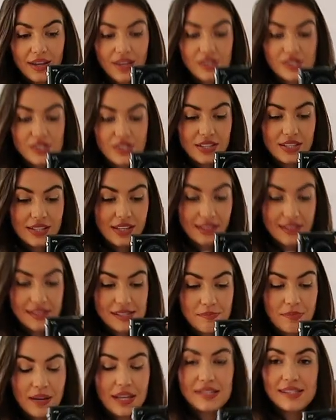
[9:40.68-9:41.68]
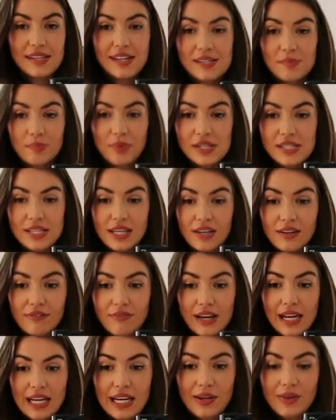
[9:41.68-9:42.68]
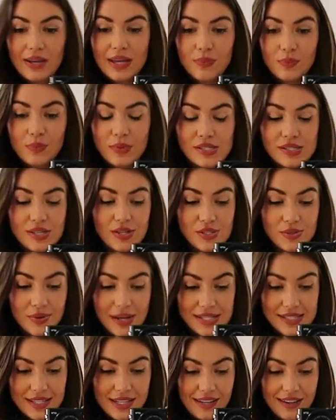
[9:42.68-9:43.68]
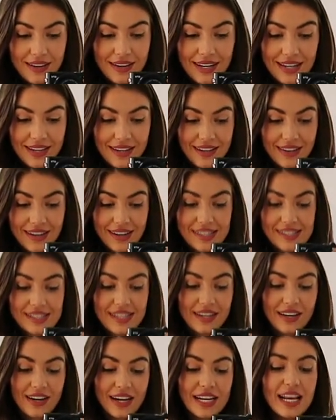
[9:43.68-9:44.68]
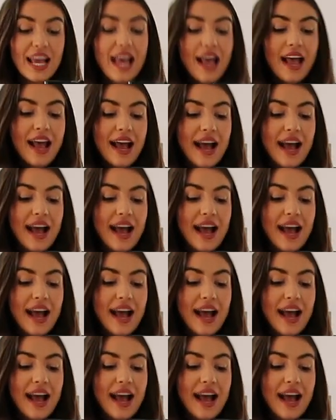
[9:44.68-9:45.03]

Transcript: And I do think this piece is pretty good value. It was £29.99,